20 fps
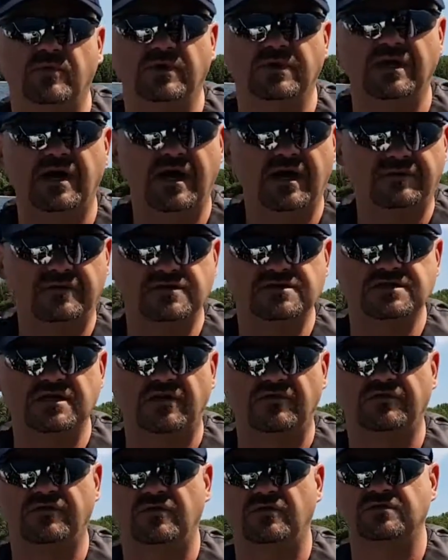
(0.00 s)
rely on their
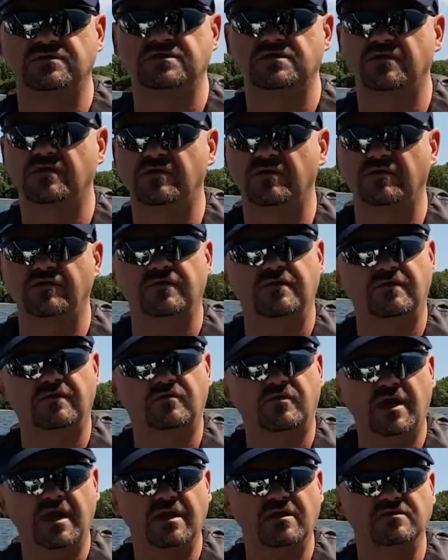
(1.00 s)
cell phones or the, the
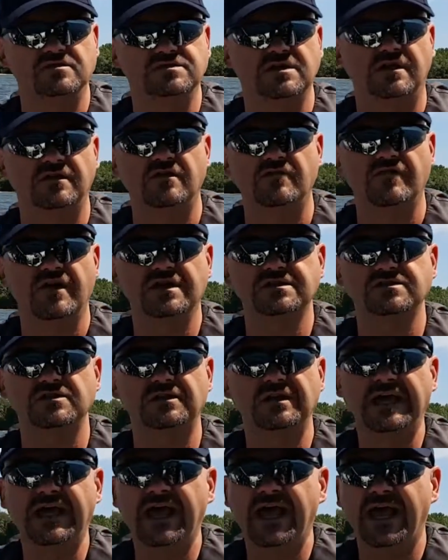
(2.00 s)
radios on their vessel,